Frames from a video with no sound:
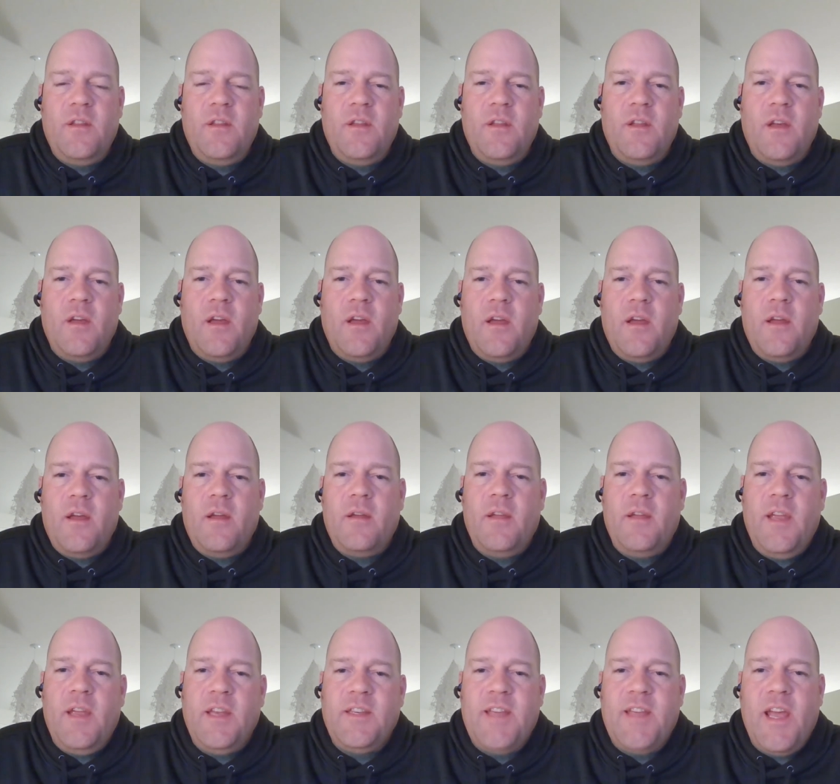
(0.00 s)

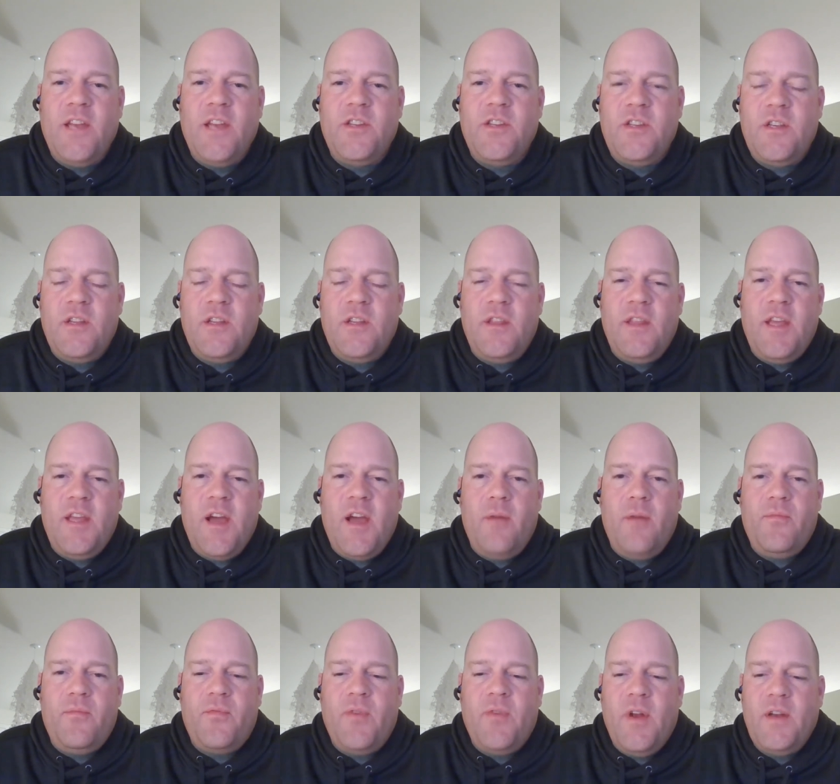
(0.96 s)
the
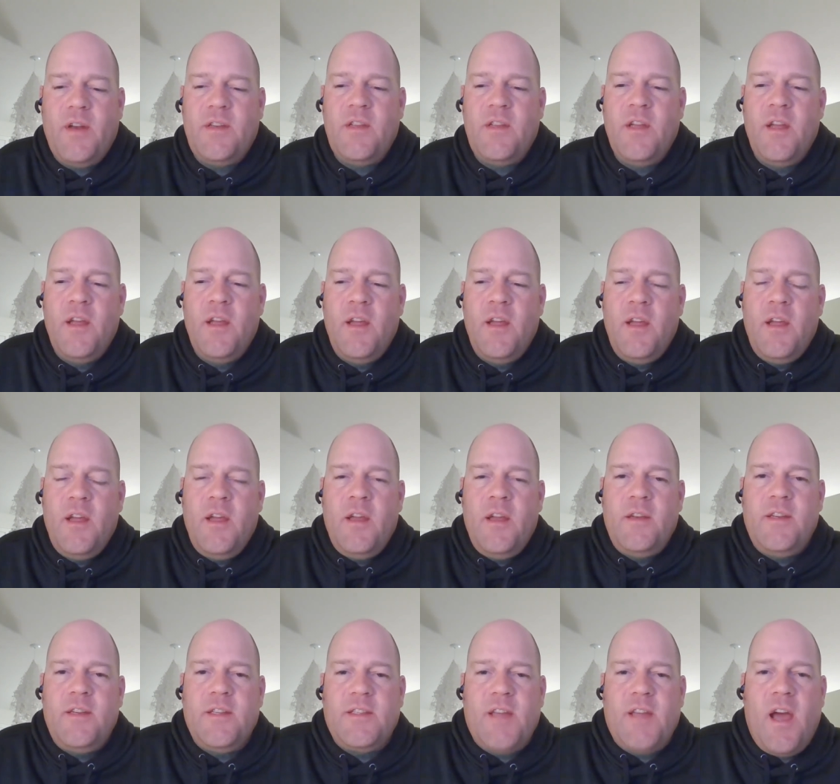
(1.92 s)
upfront
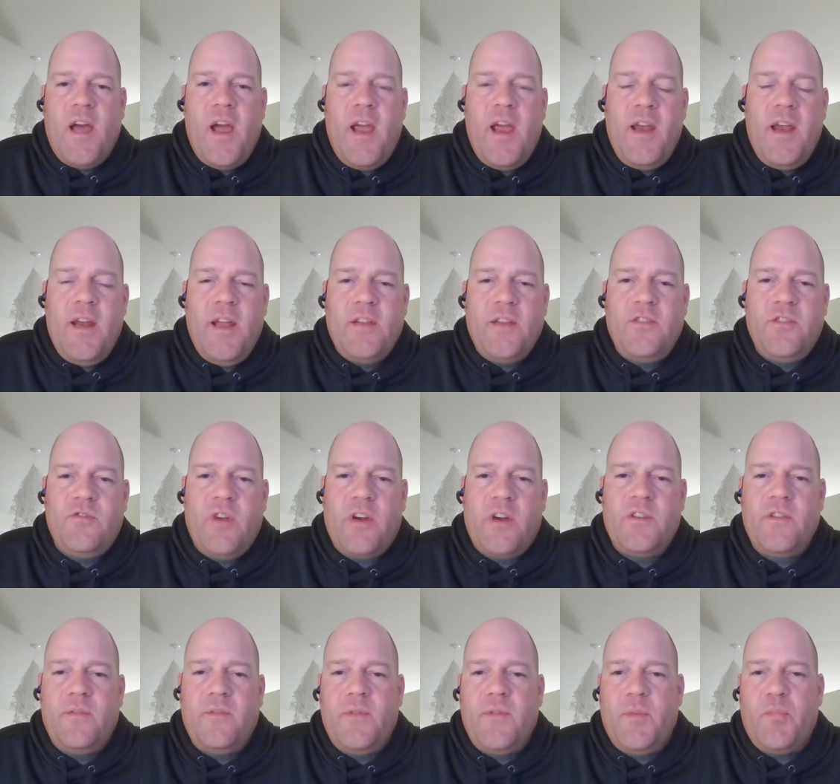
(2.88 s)
design and
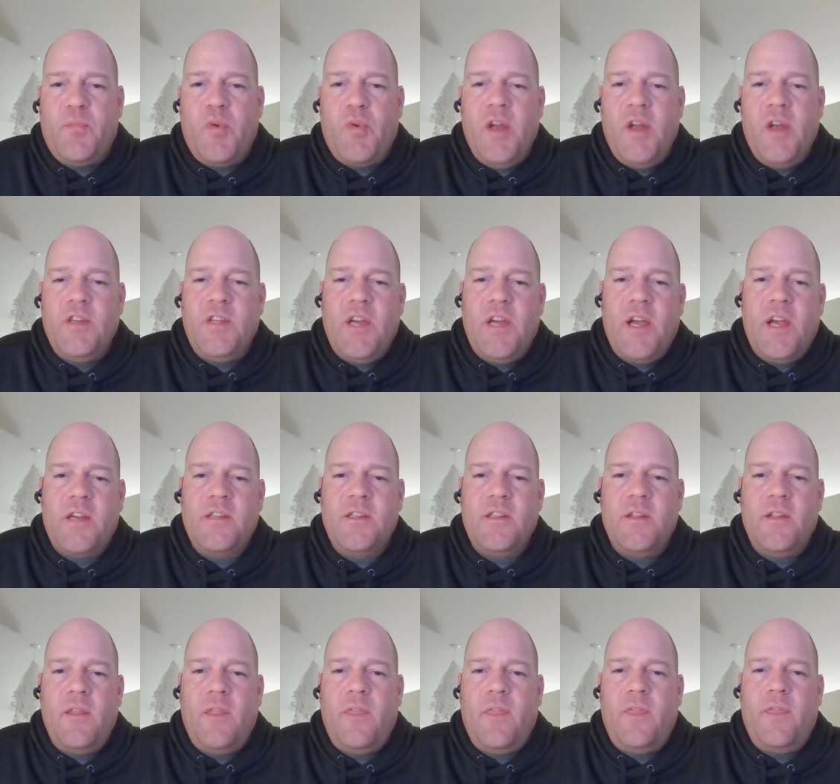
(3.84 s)
structure of the project
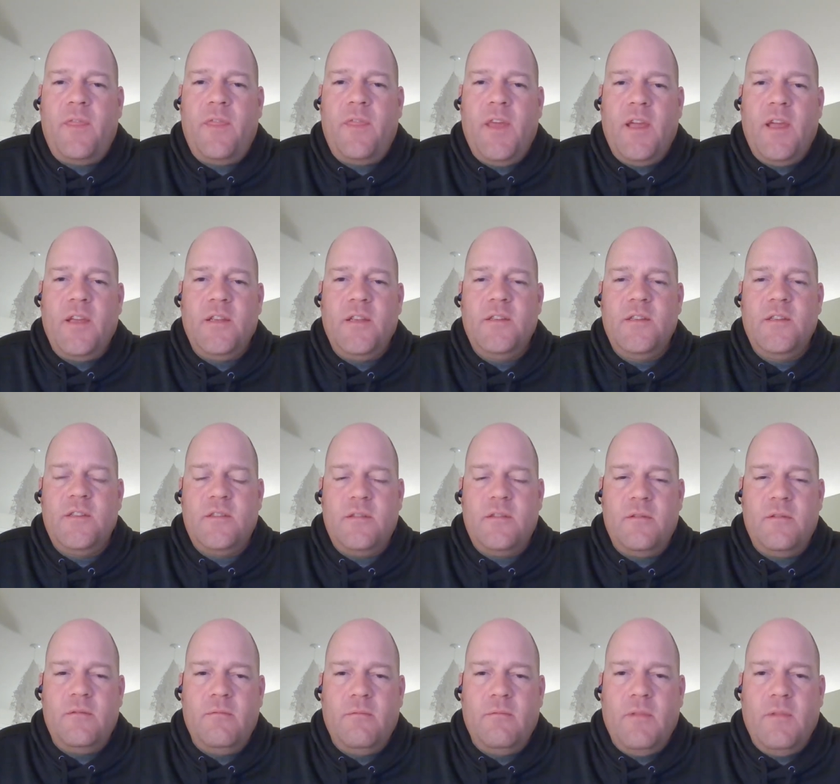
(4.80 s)

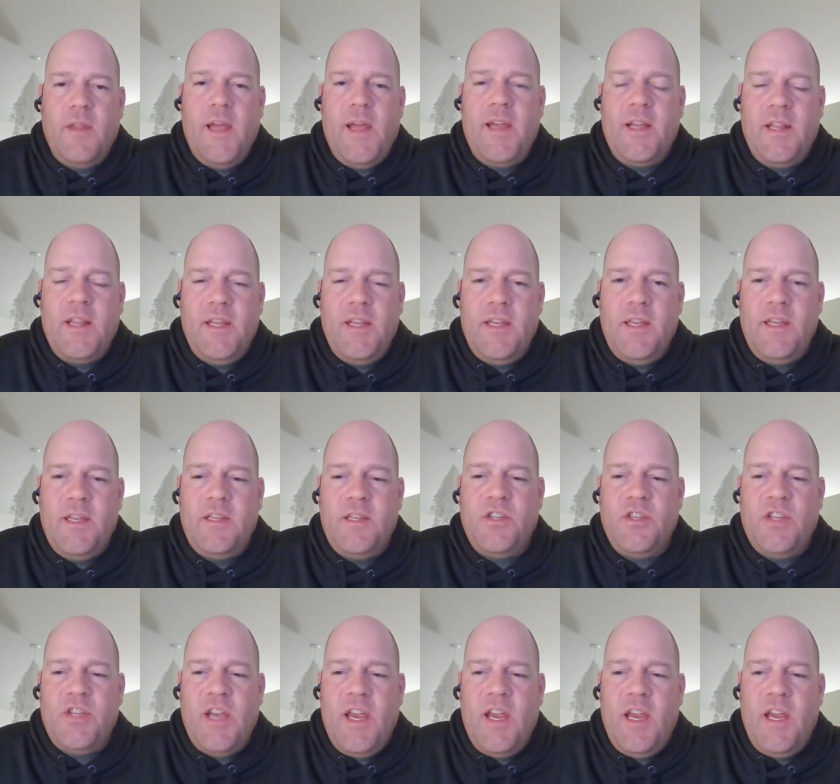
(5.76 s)
things likely need to
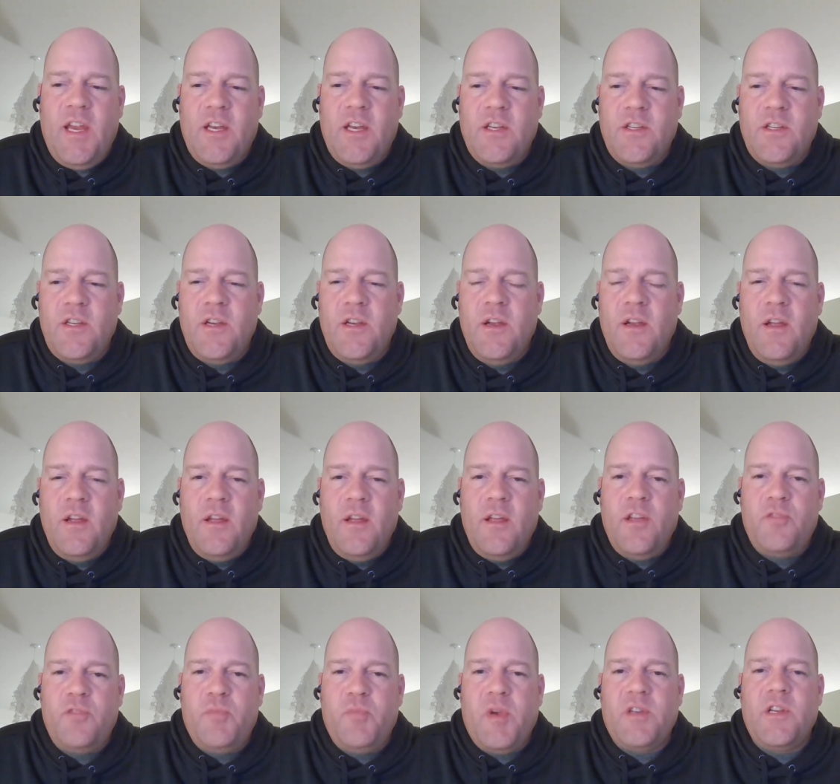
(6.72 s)
change,
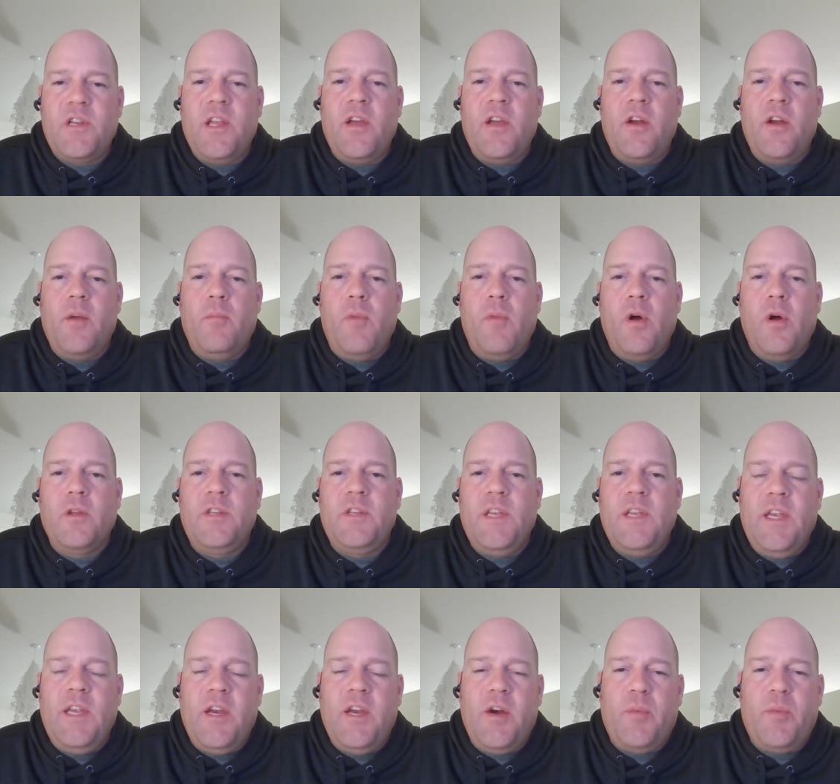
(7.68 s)
especially on a
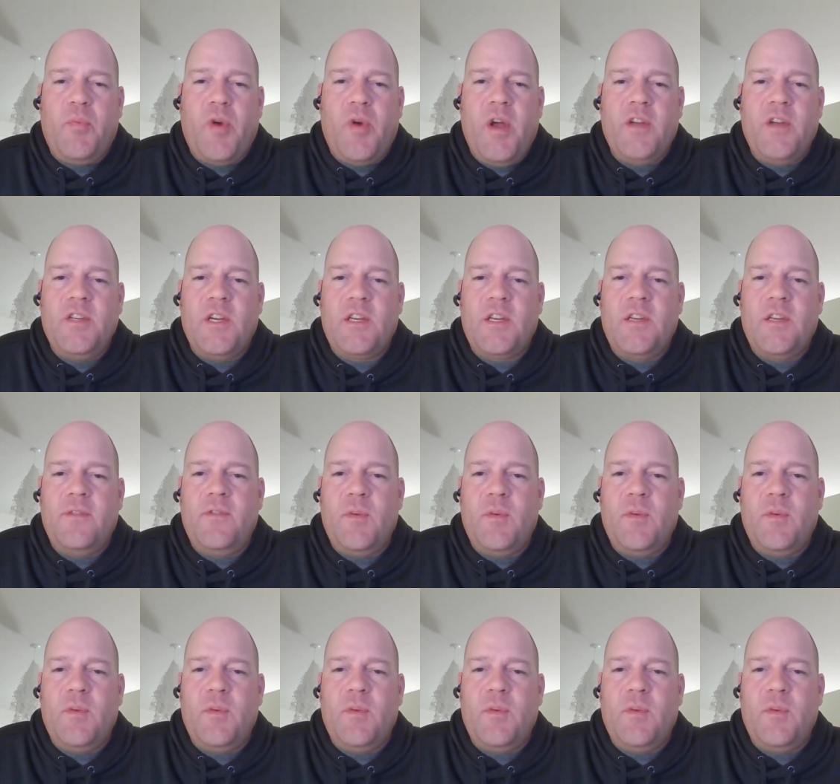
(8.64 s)
multi-year project.